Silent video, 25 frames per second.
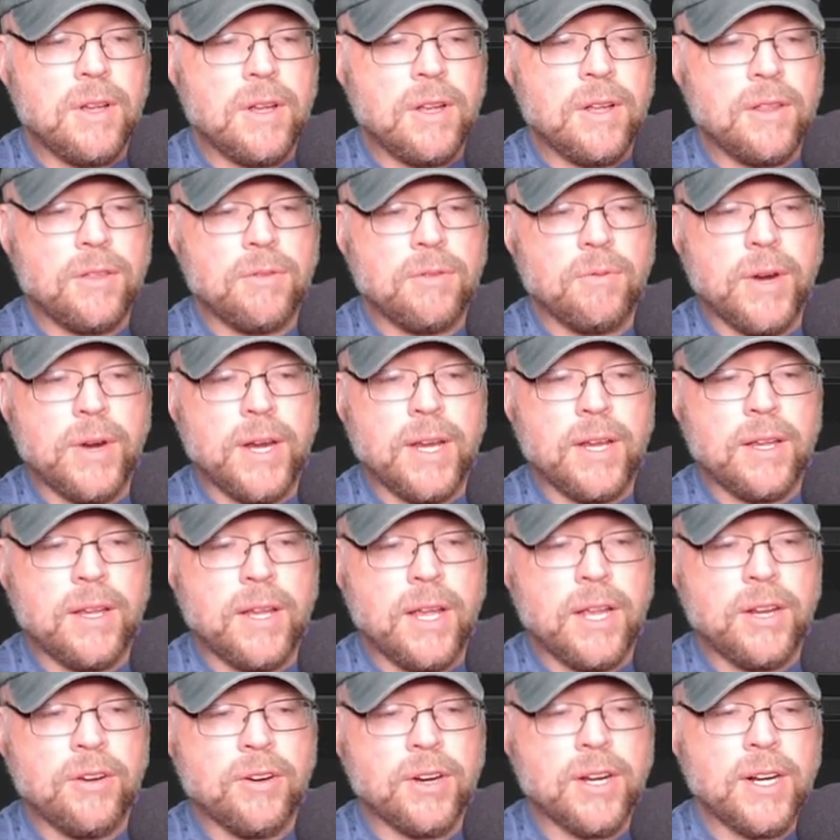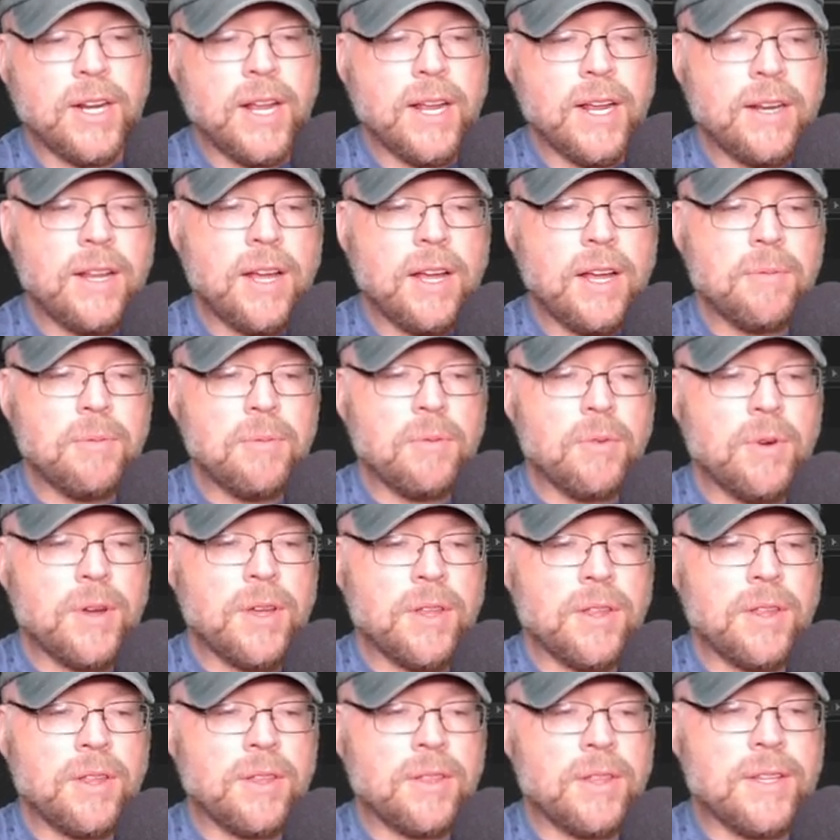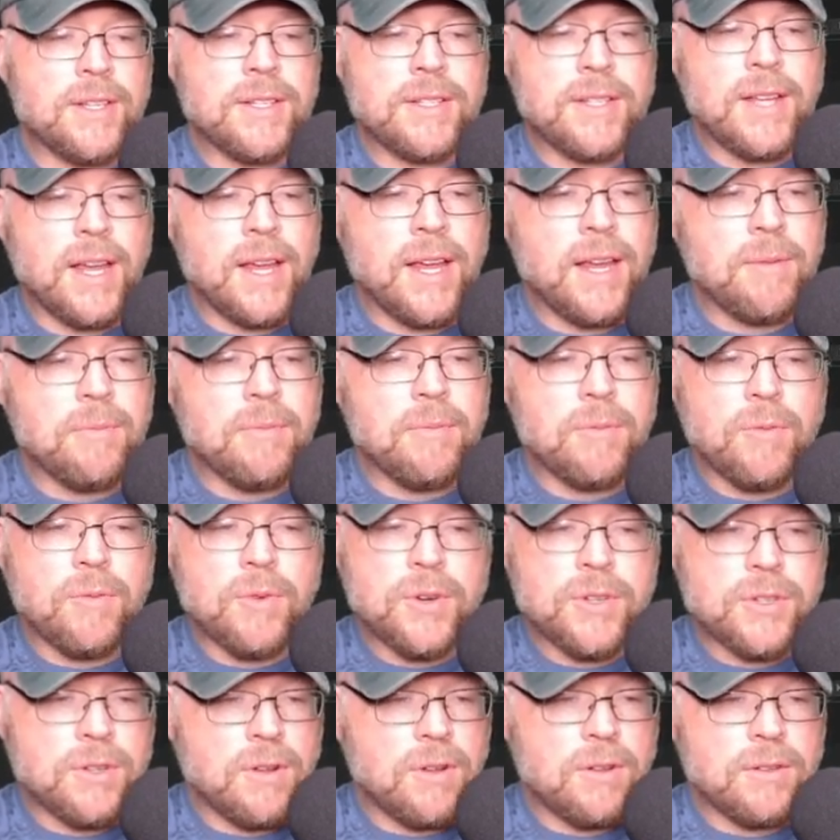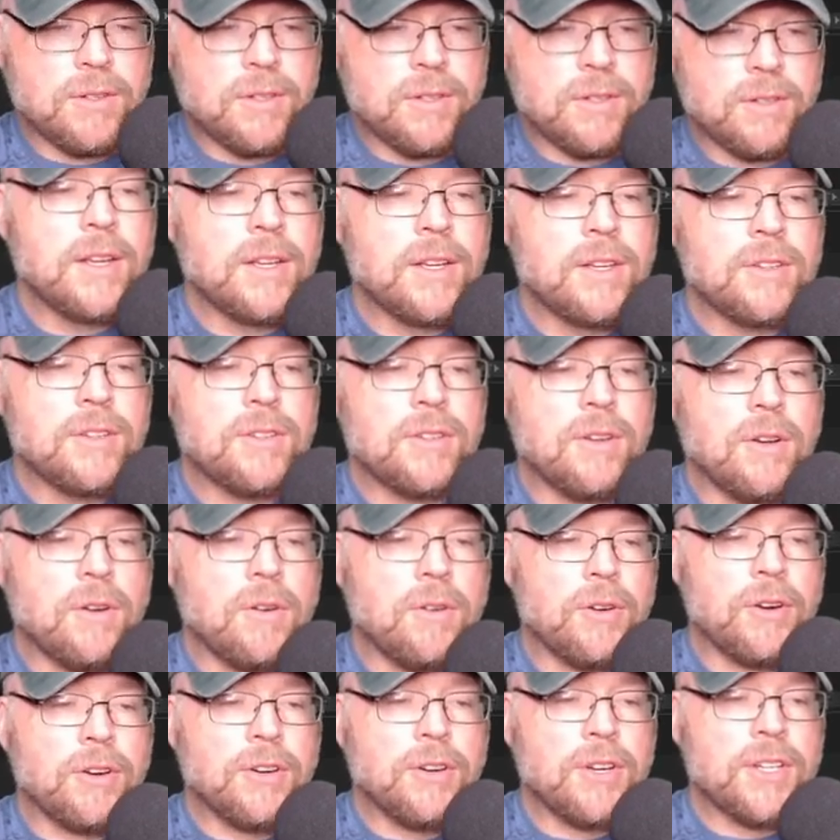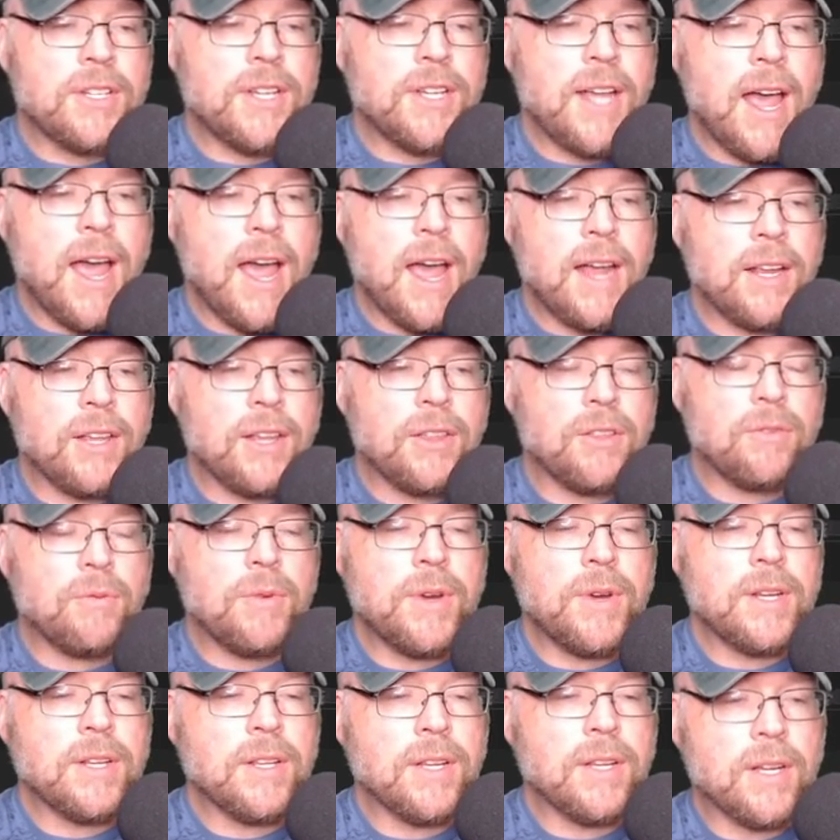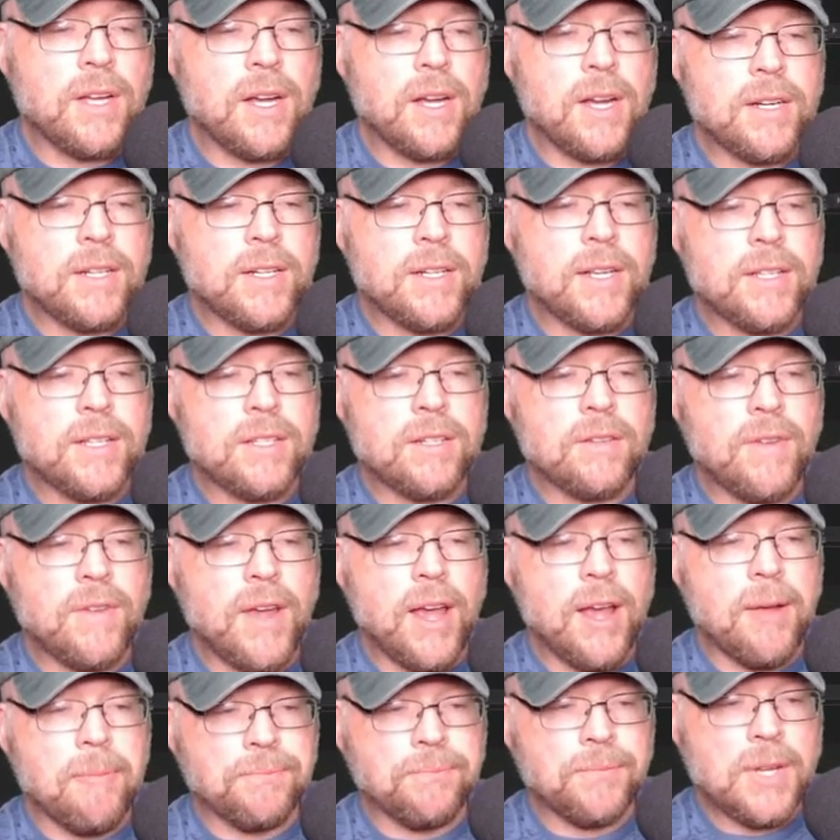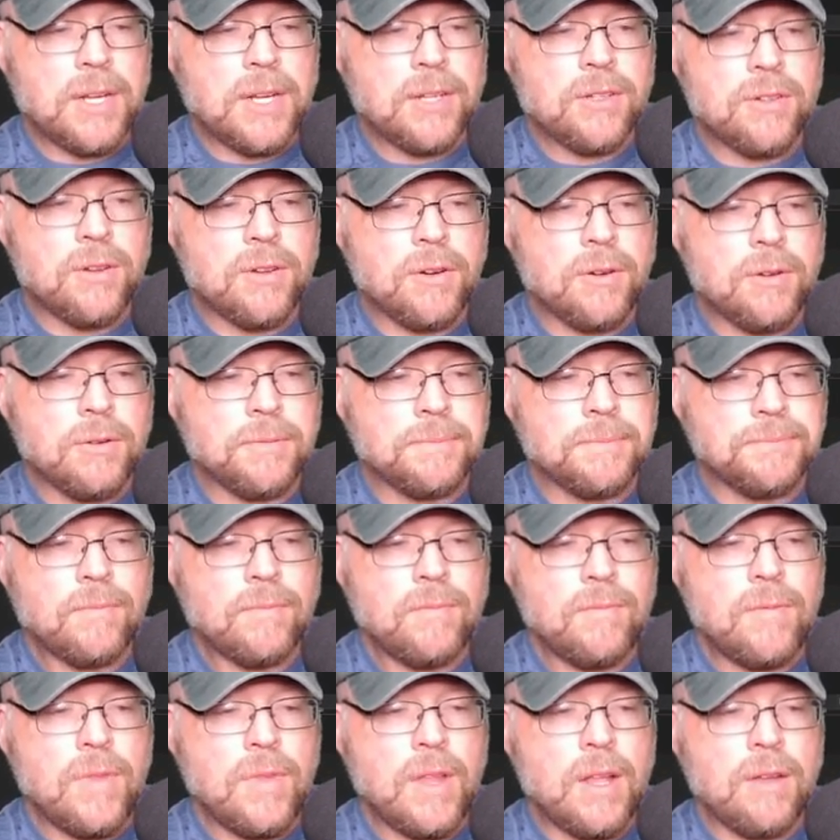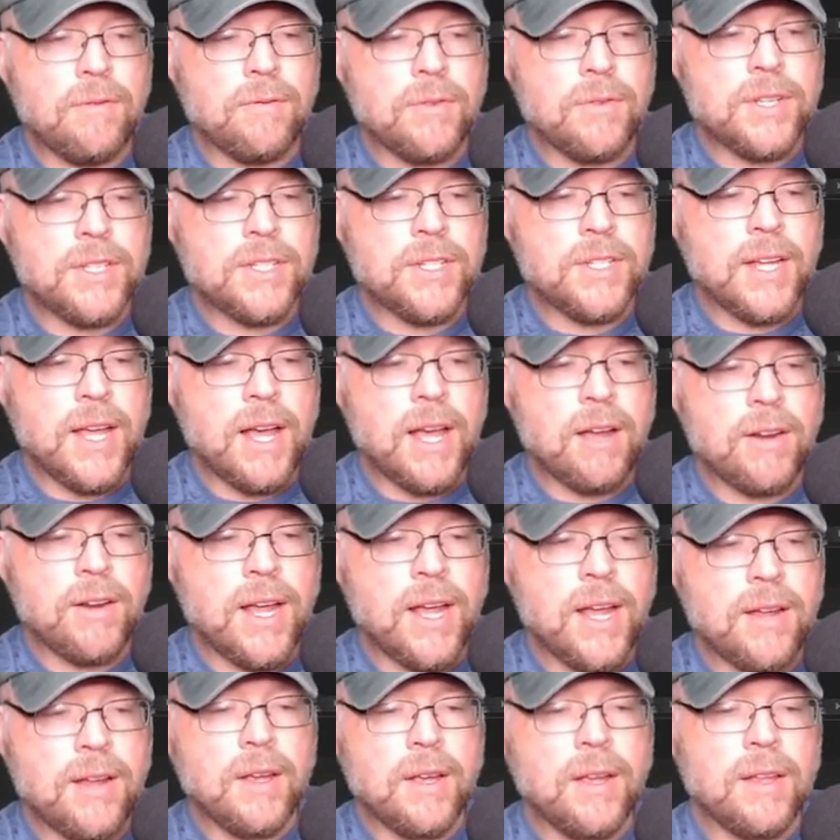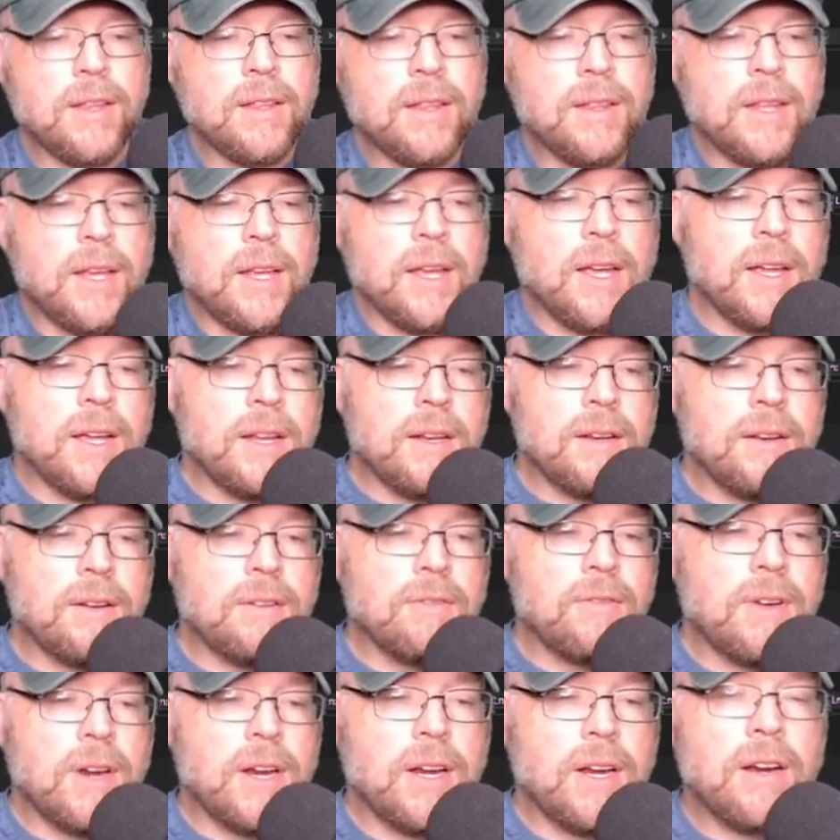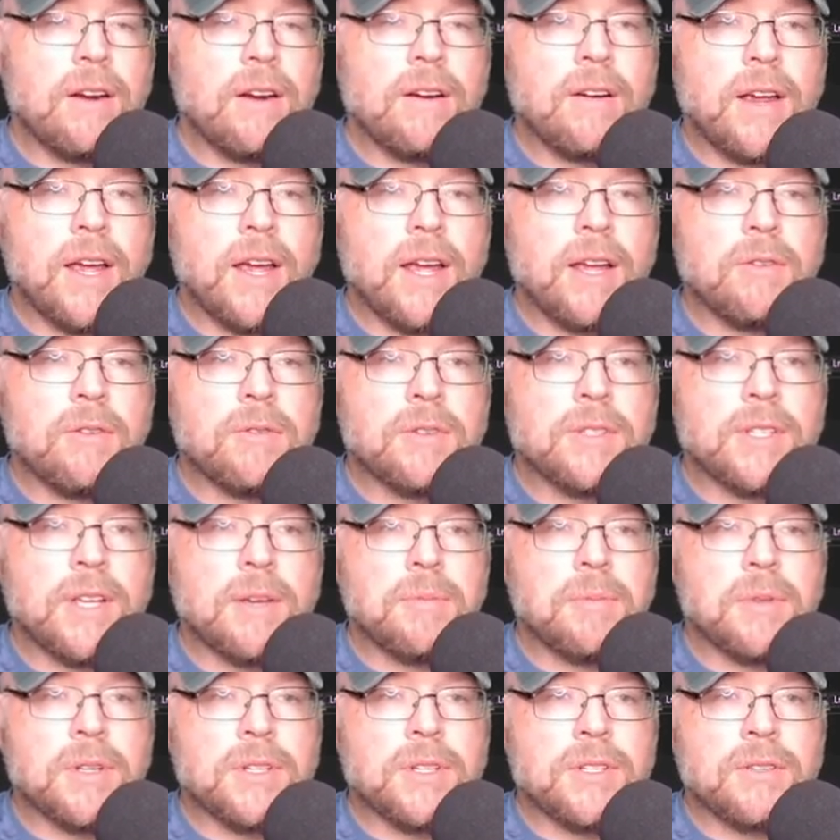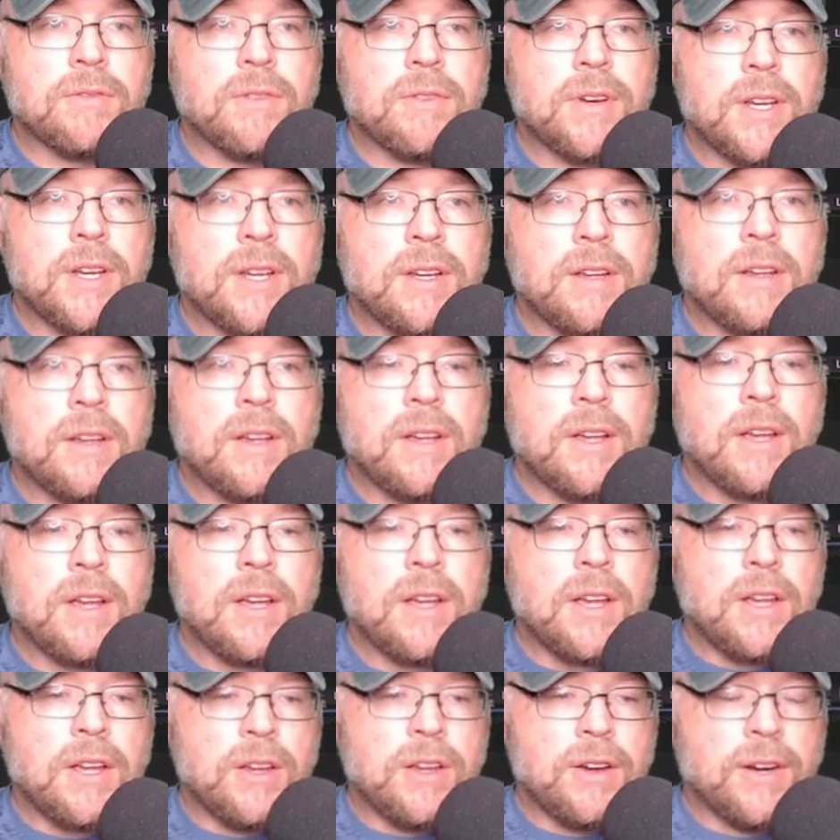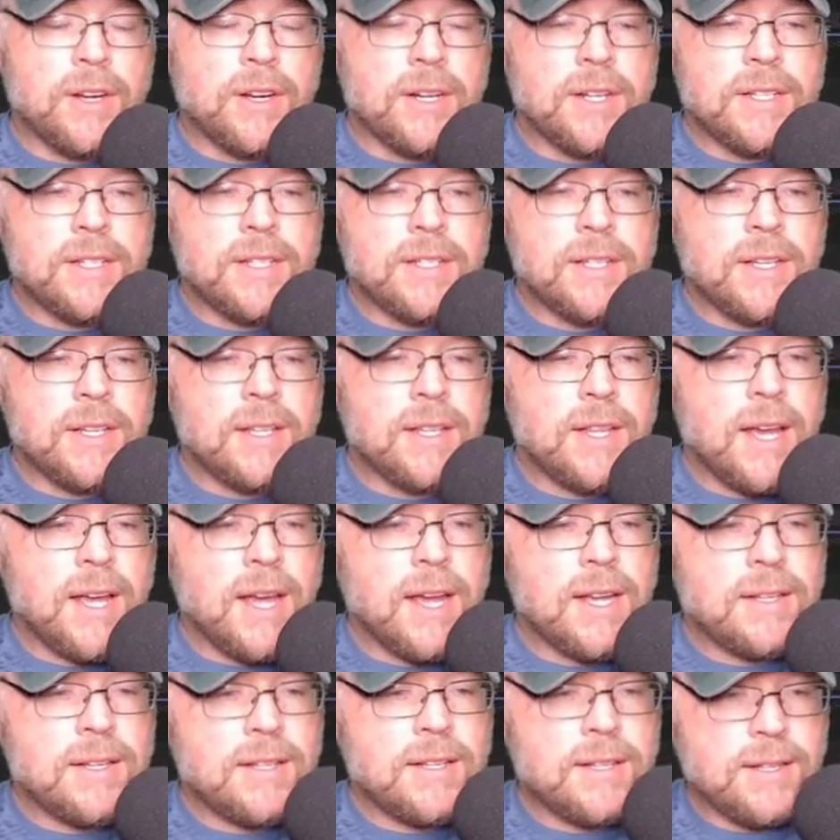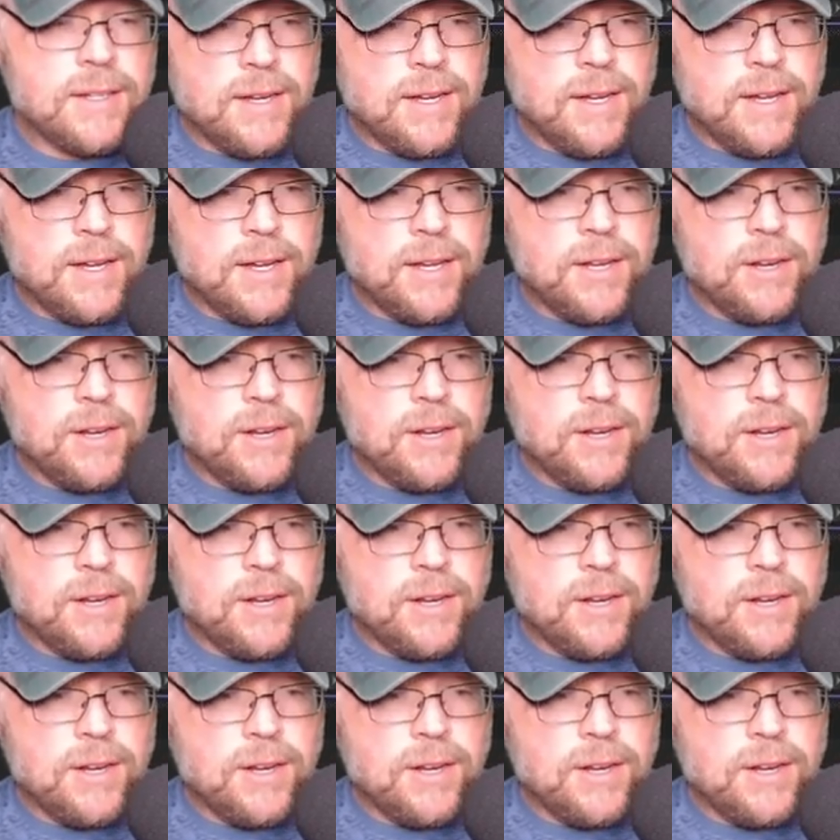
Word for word: three, and you're going to end up with the same result. So you're just adding three to the contents of A. So we see out A, then right here, A equals A plus three. You're going to see that, you